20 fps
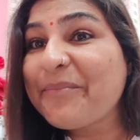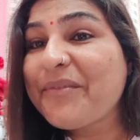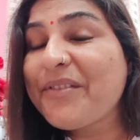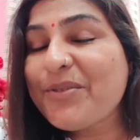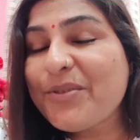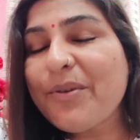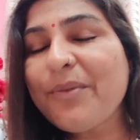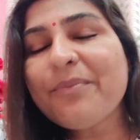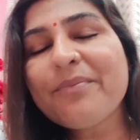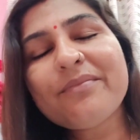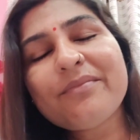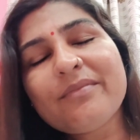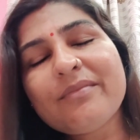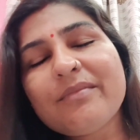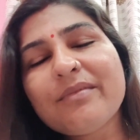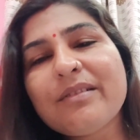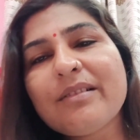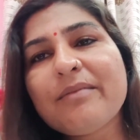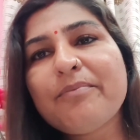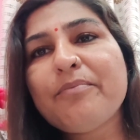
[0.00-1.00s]
So
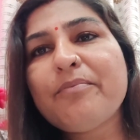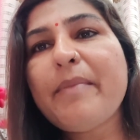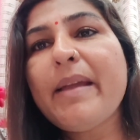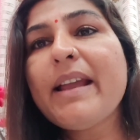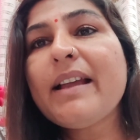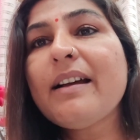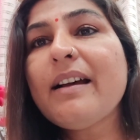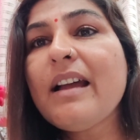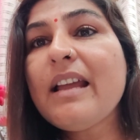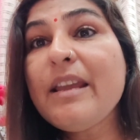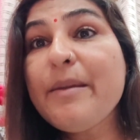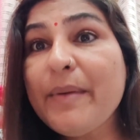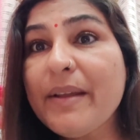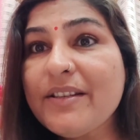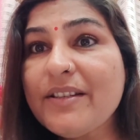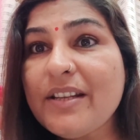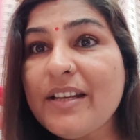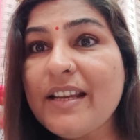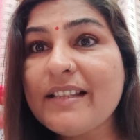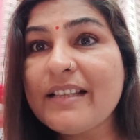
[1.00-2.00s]
make a
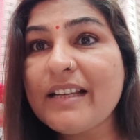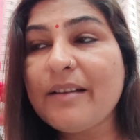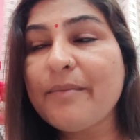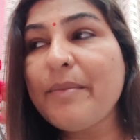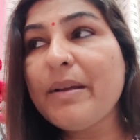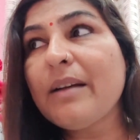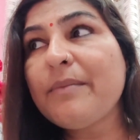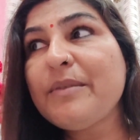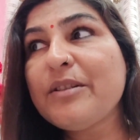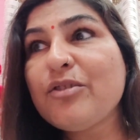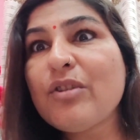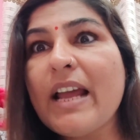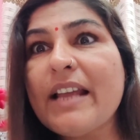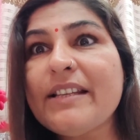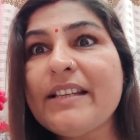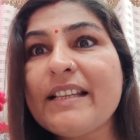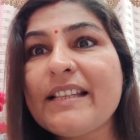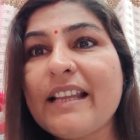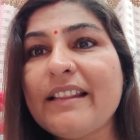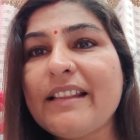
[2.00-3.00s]
imagination, make a
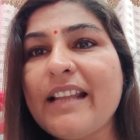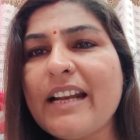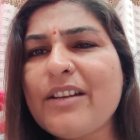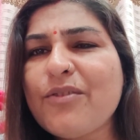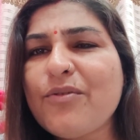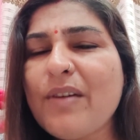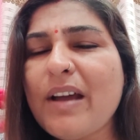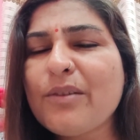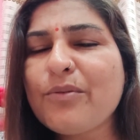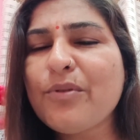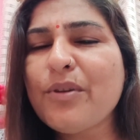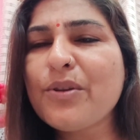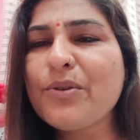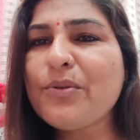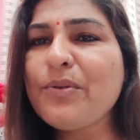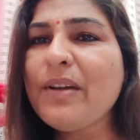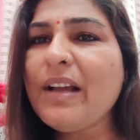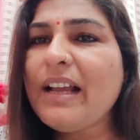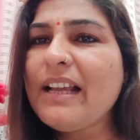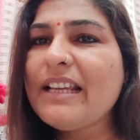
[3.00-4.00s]
visualization that you are going
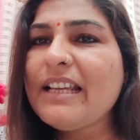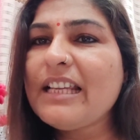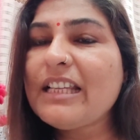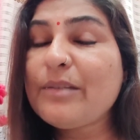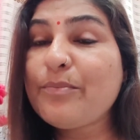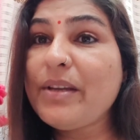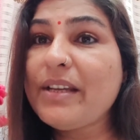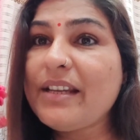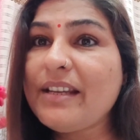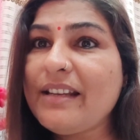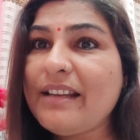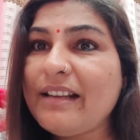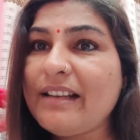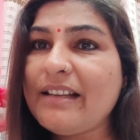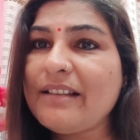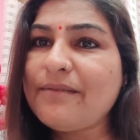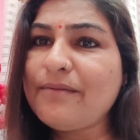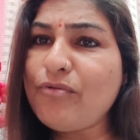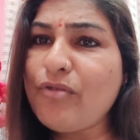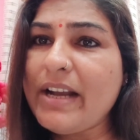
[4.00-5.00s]
to speak in
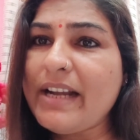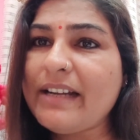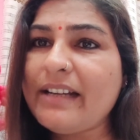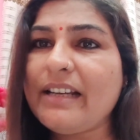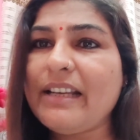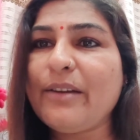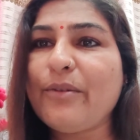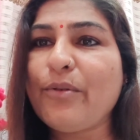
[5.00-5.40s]
English fluently.